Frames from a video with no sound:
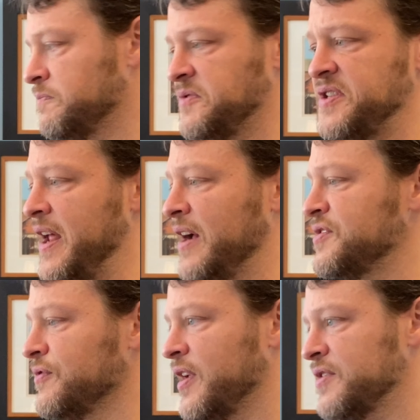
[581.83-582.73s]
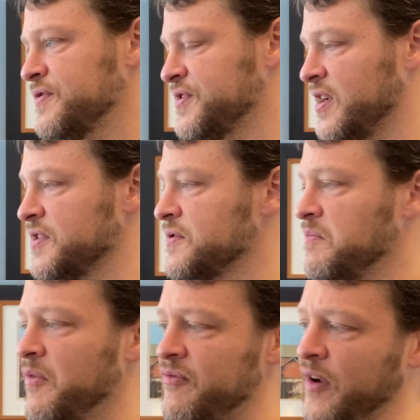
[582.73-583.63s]
It's an excellent exercise.
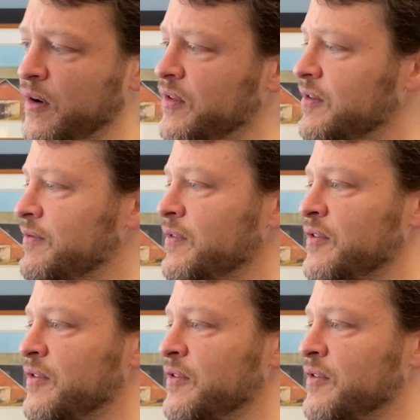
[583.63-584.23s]
Vary the